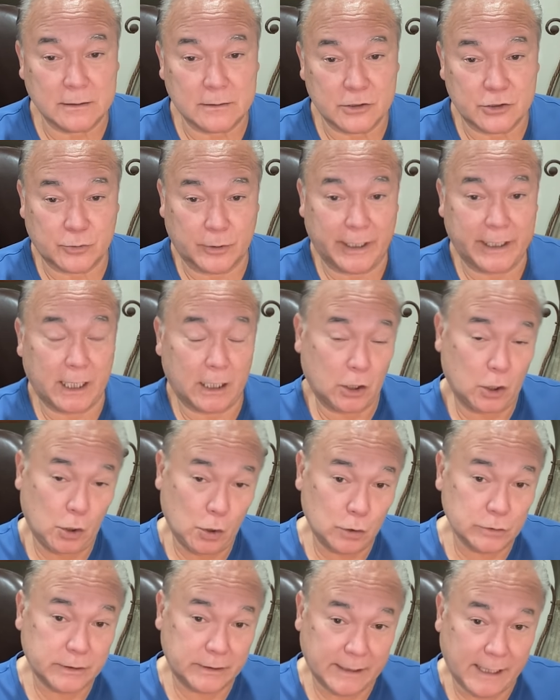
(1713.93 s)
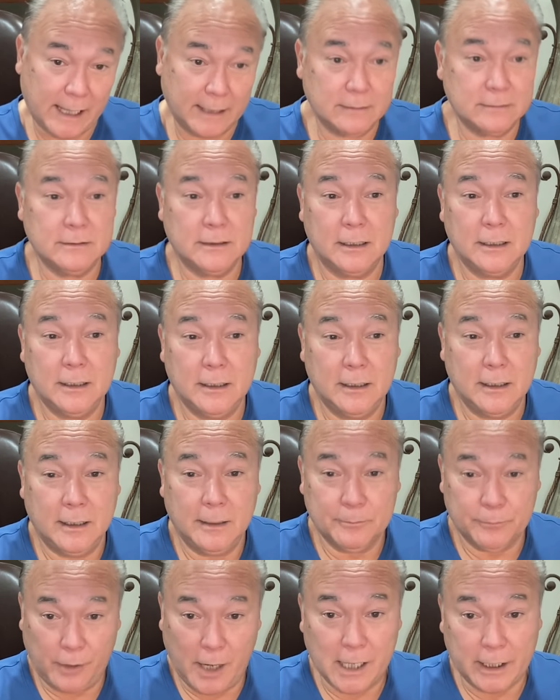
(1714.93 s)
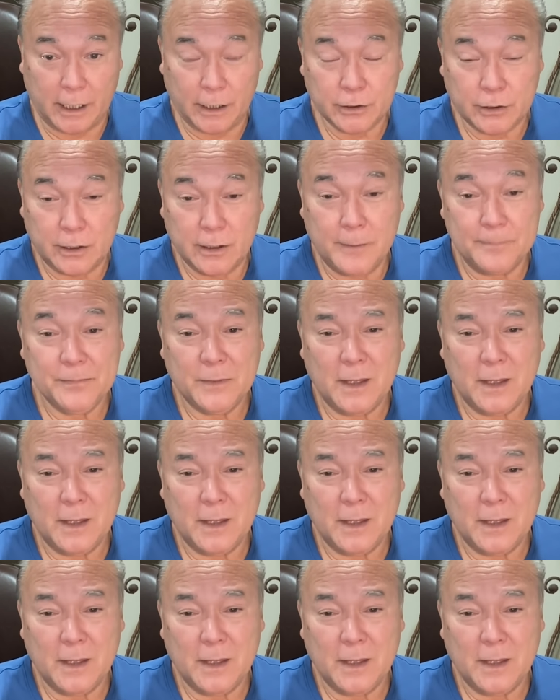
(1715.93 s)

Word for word: So I got a hold of that product,